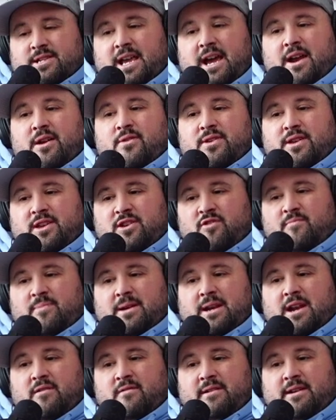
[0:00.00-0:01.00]
to say, I don't think you've
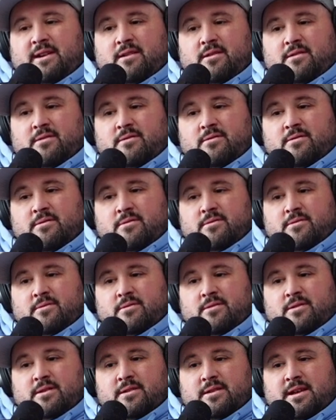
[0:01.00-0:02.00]
been there either. But
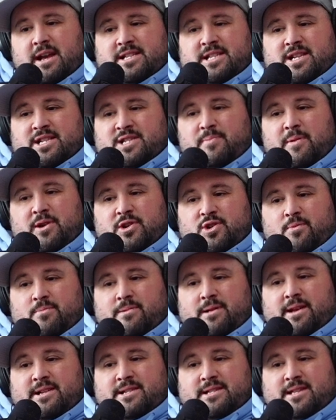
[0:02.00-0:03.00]
that's a special
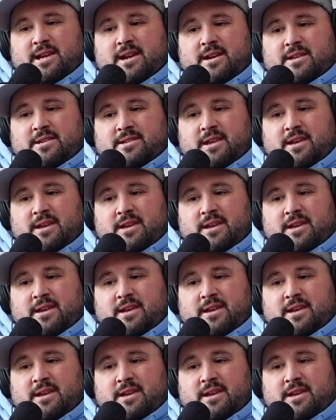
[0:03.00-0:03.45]
place, that is,